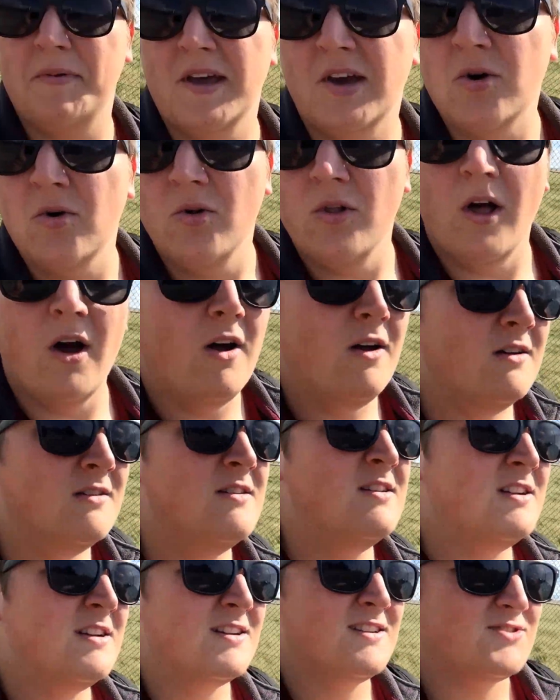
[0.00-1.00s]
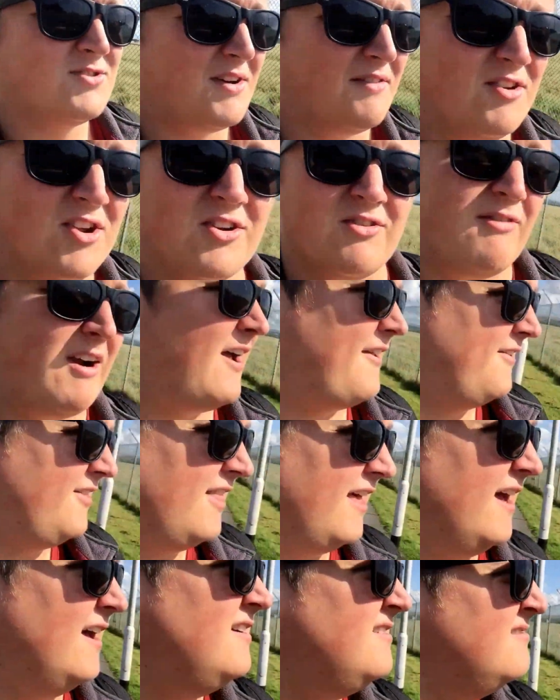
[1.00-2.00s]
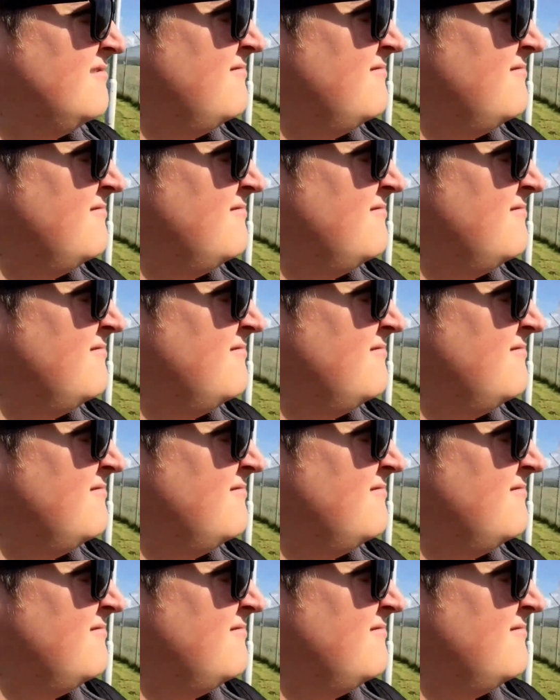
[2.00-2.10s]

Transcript: be cool though to have a look around in there.